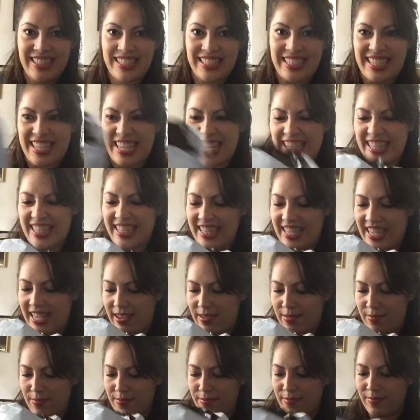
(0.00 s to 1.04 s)
You see
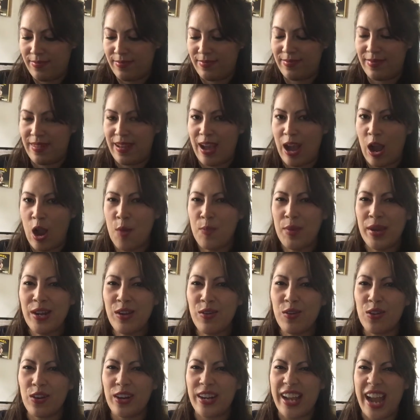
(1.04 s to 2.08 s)
them? I hope I
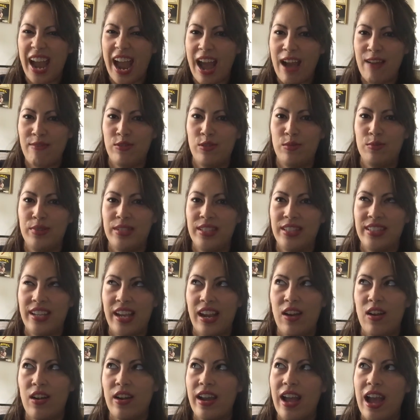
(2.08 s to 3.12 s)
don't already have them since
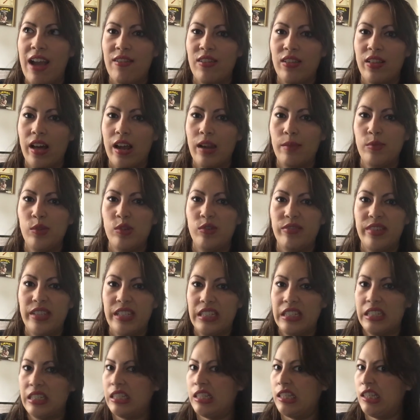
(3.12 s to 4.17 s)
I already have a lot of
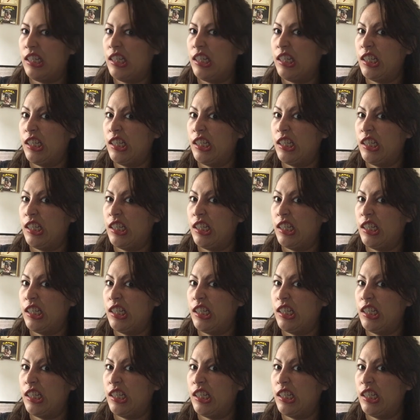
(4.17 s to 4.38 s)
movies.